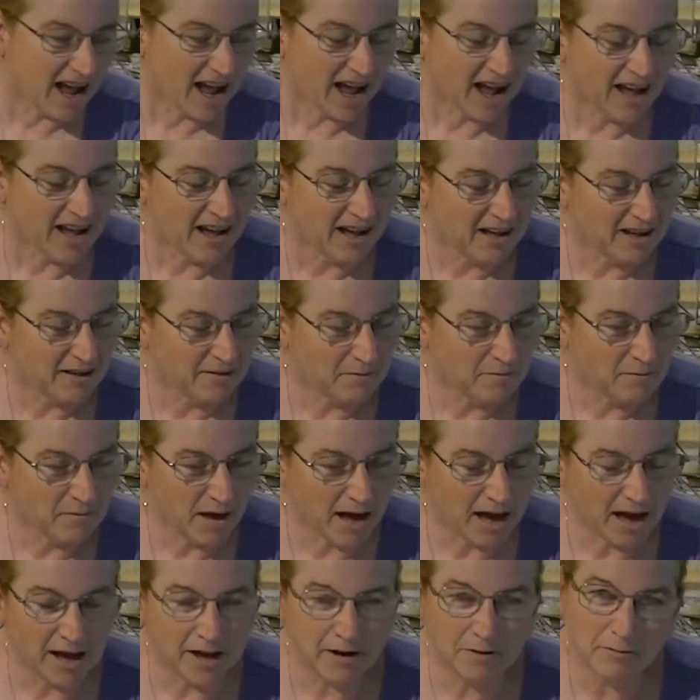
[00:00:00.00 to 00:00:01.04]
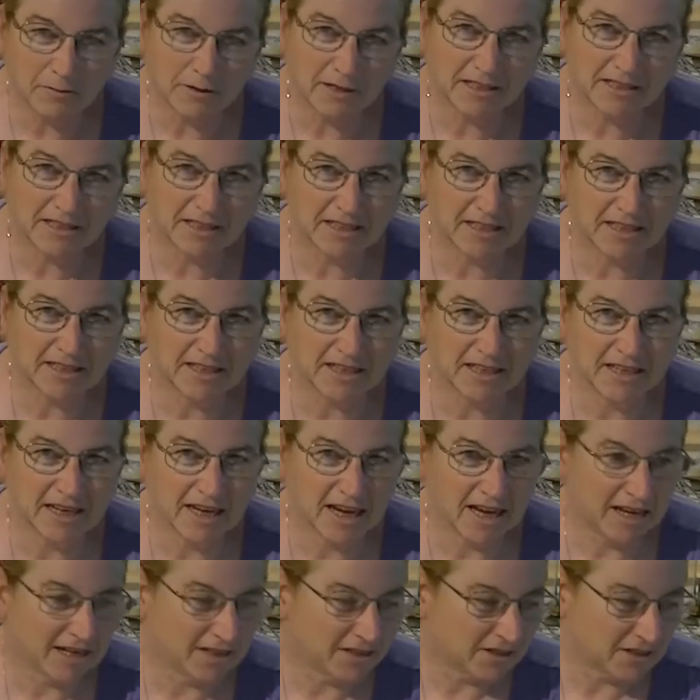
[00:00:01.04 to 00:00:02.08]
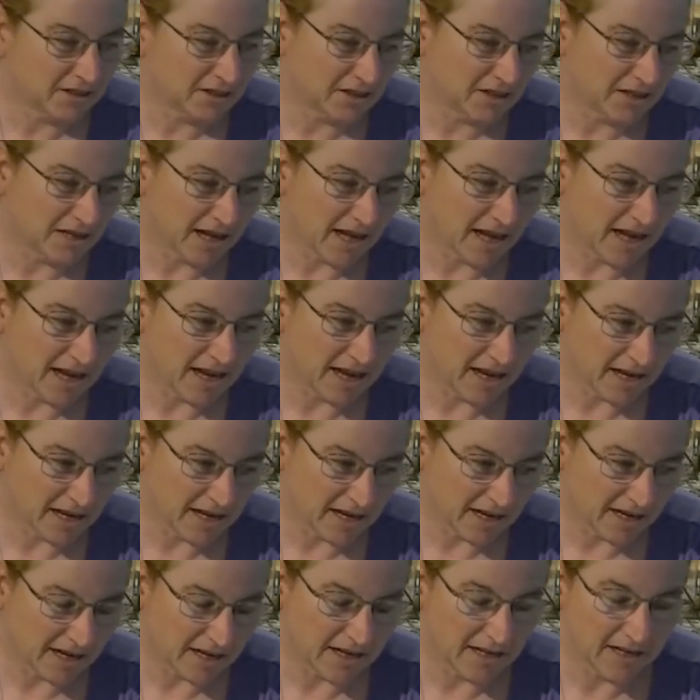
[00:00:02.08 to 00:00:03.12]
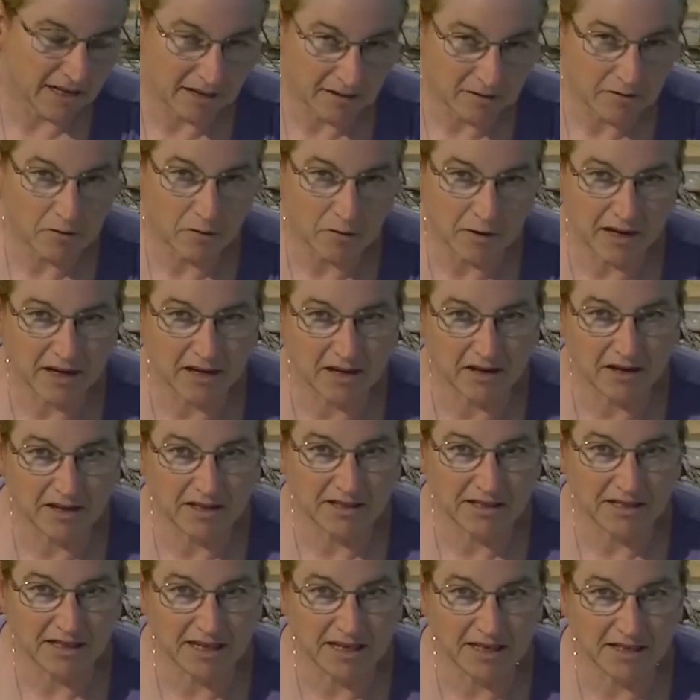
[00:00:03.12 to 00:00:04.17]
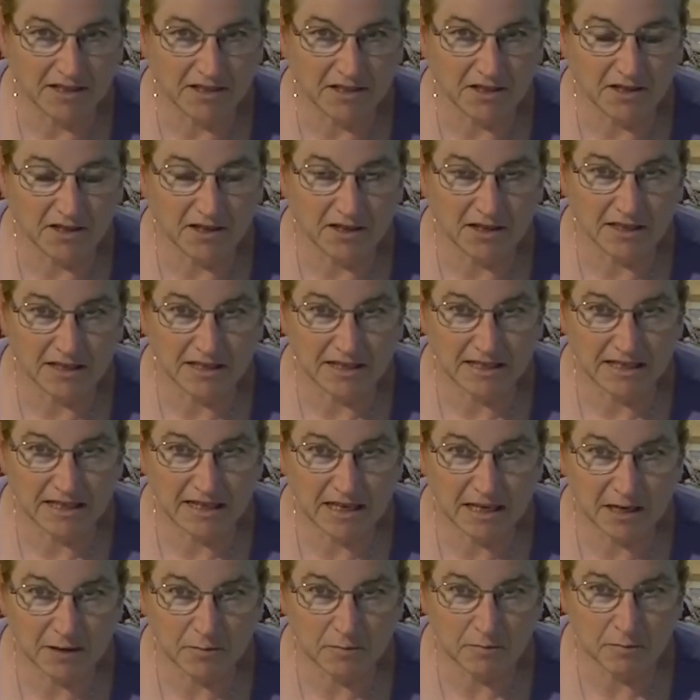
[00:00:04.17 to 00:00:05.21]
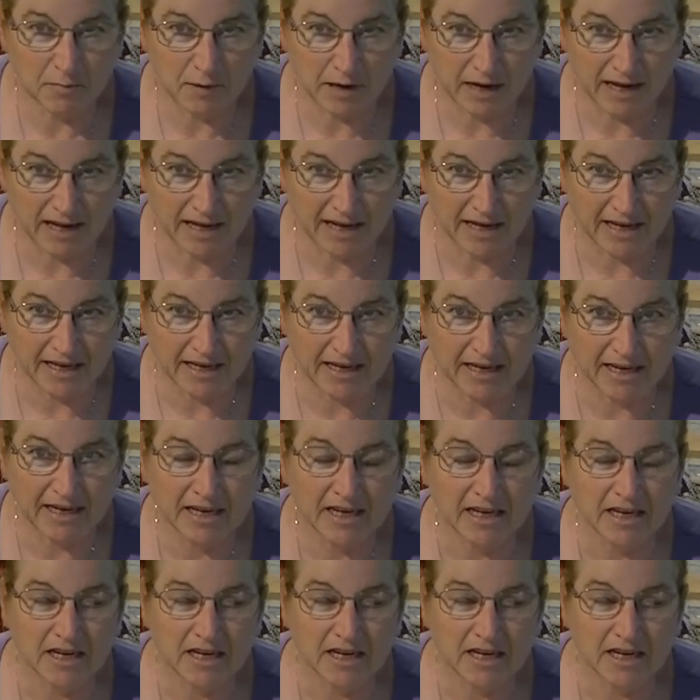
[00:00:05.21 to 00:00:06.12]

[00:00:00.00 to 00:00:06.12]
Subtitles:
I've recently entered a giveaway contest on GeekBuying,